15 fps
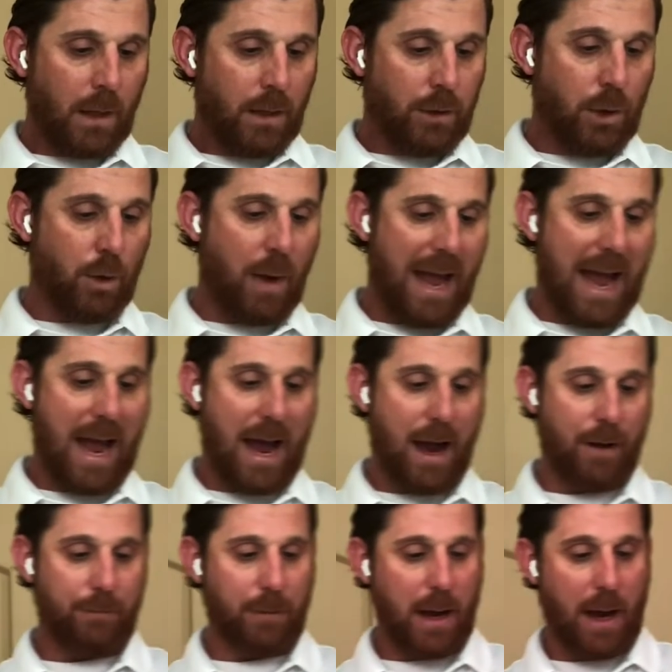You
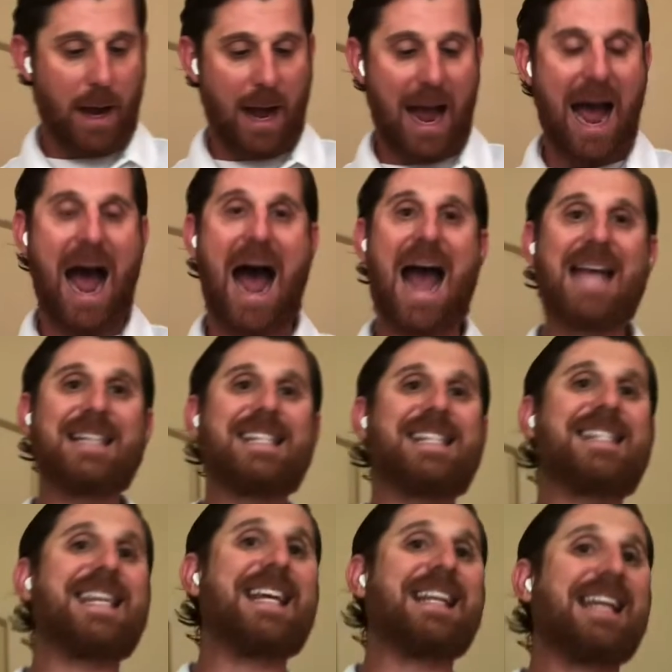have high
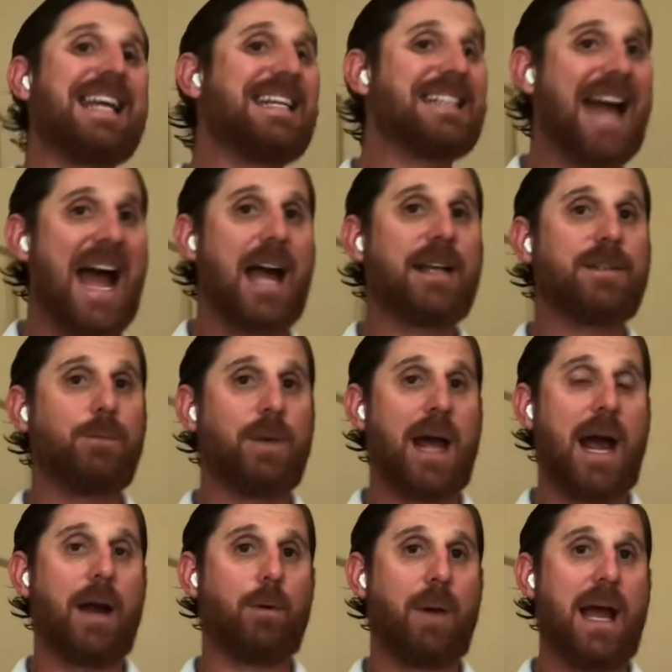ceiling
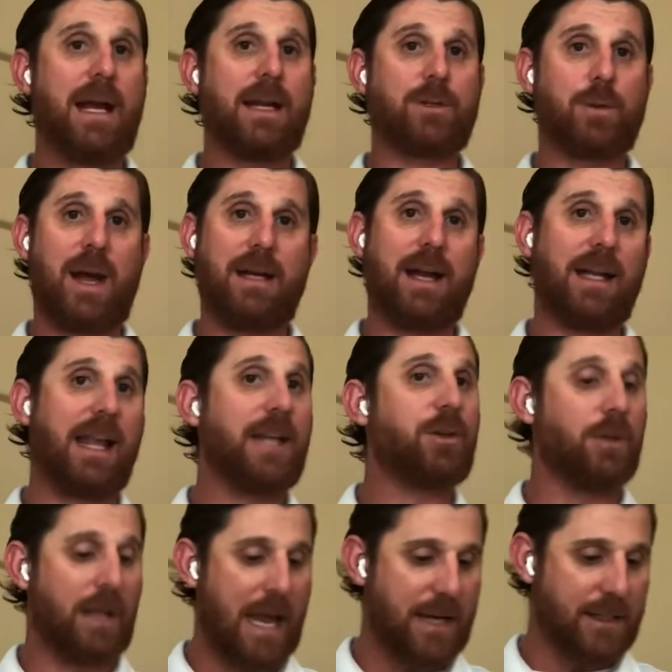diuretics, right? Not like
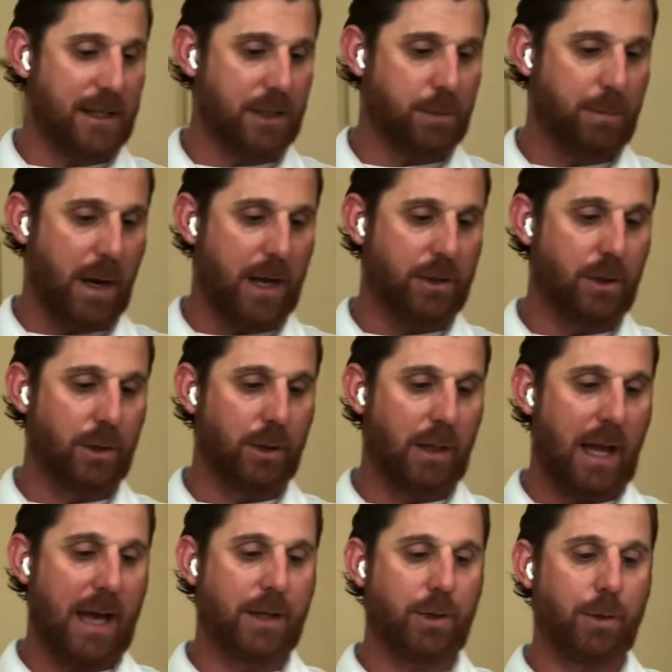your Lasix, but your
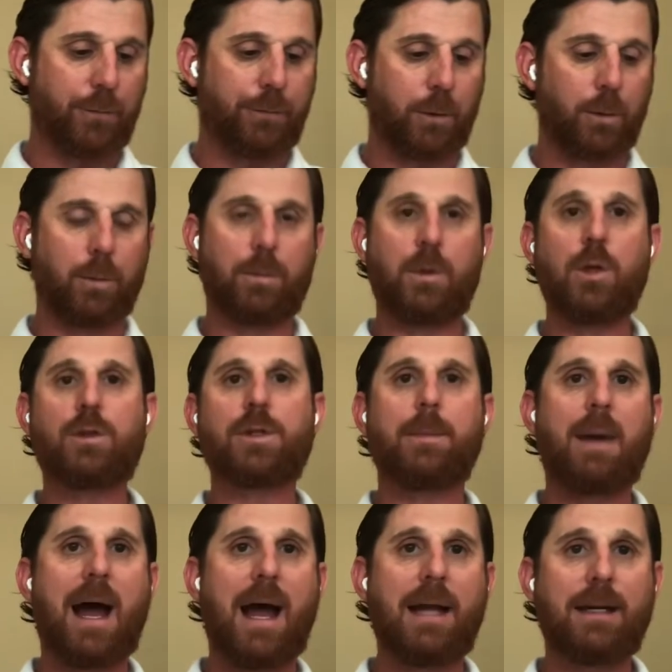
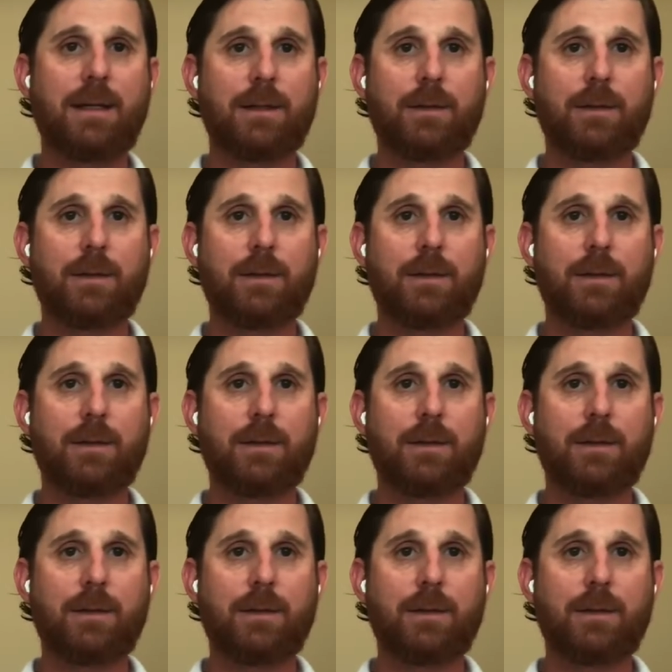furosemide.